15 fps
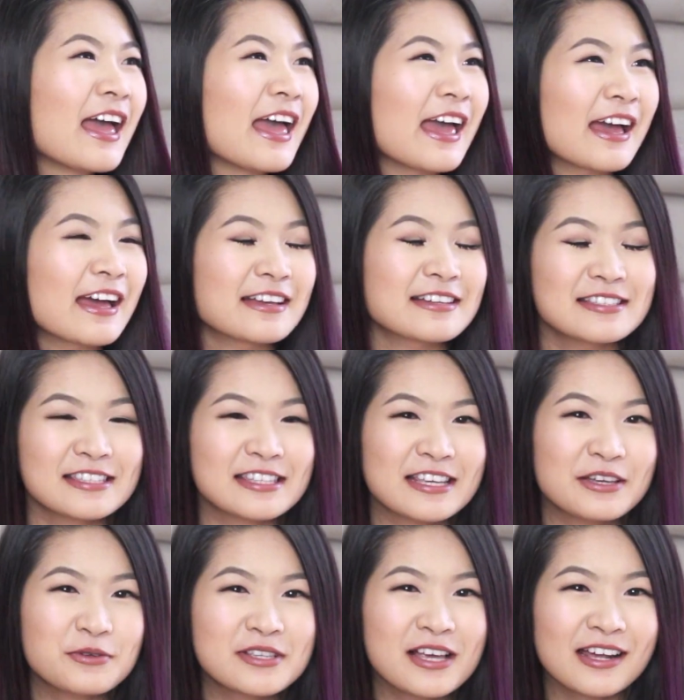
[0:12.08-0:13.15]
and
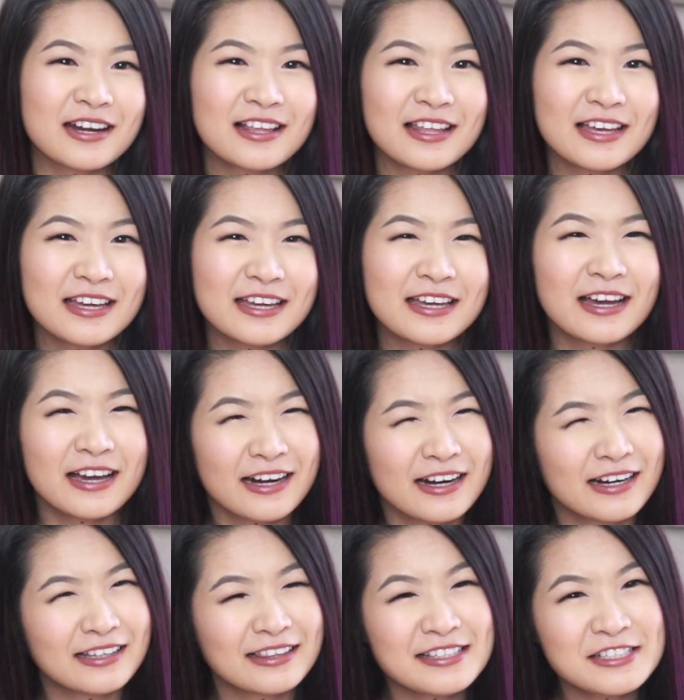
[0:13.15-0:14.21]
it was kind of like,
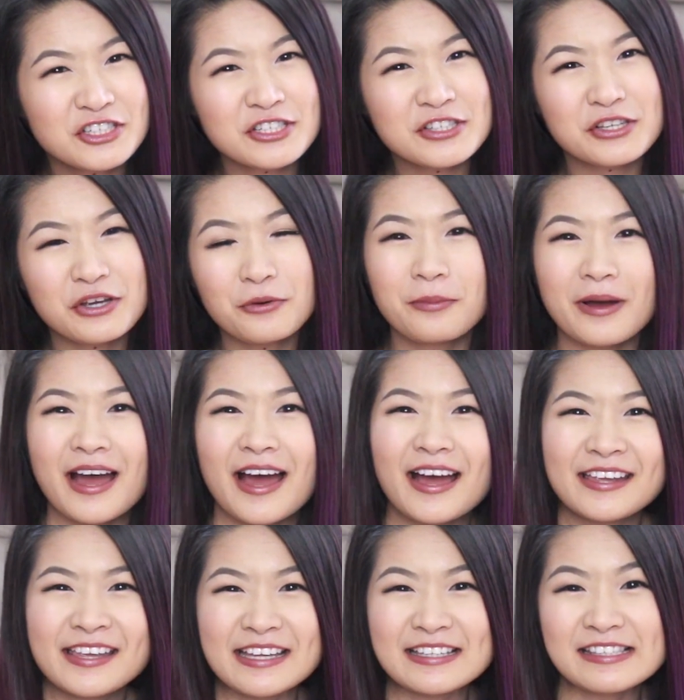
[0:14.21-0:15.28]
alright, let's just go
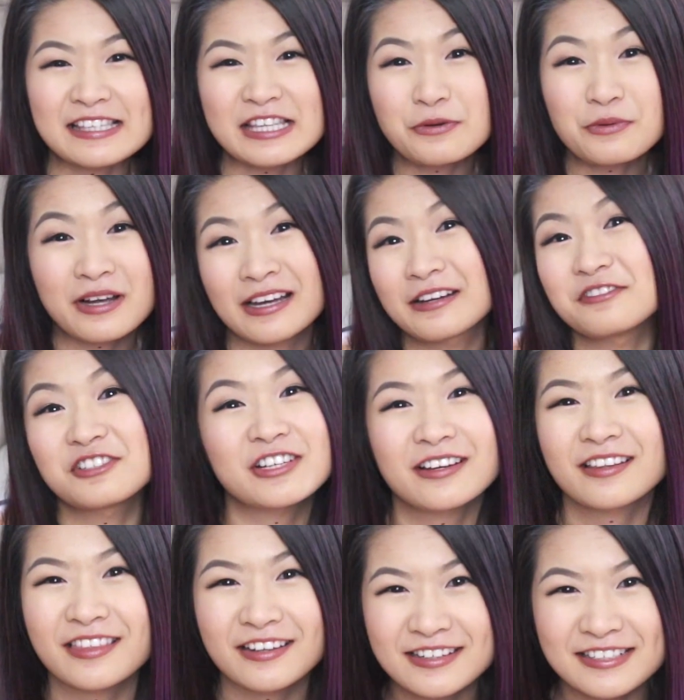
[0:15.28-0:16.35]
back and see what kind of
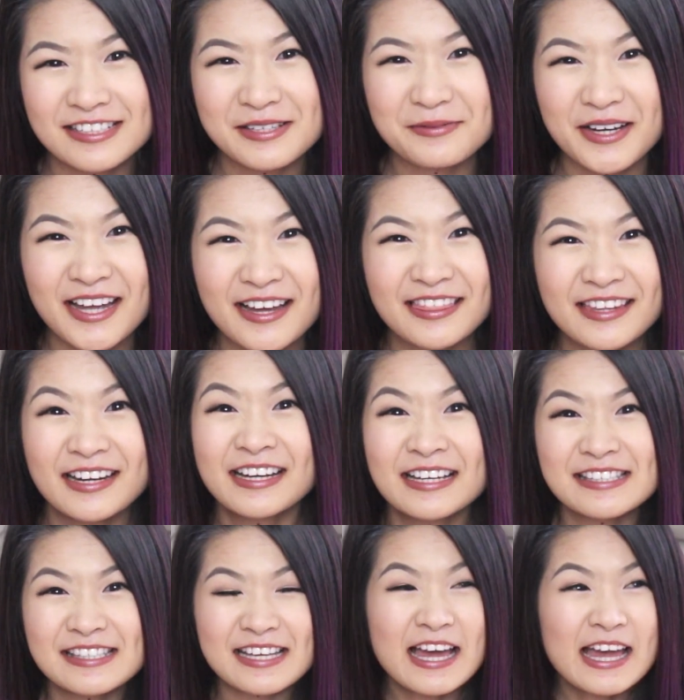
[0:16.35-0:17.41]
junk there is to buy on there,
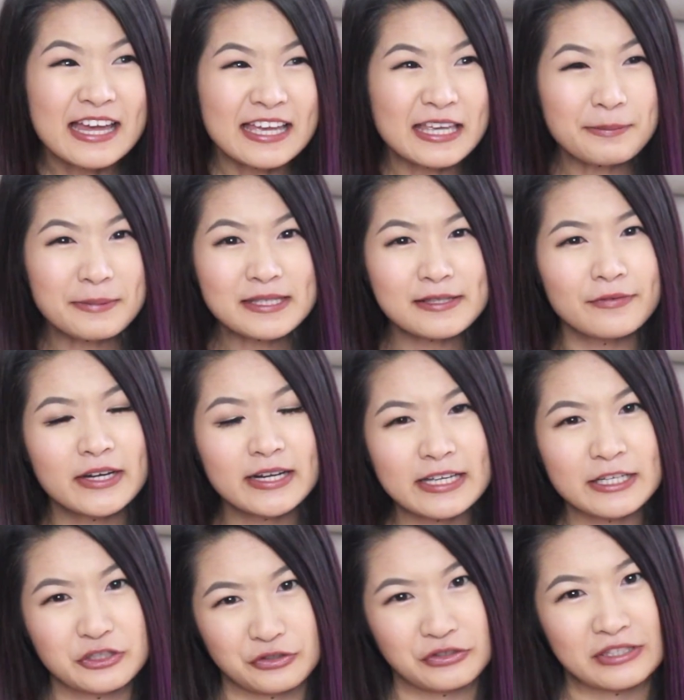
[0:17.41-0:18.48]
because eBay's very
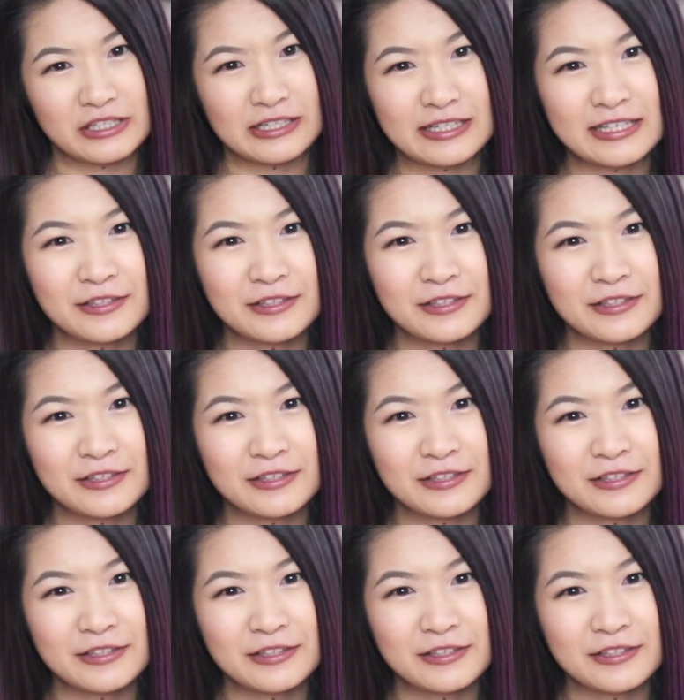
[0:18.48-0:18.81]
interesting.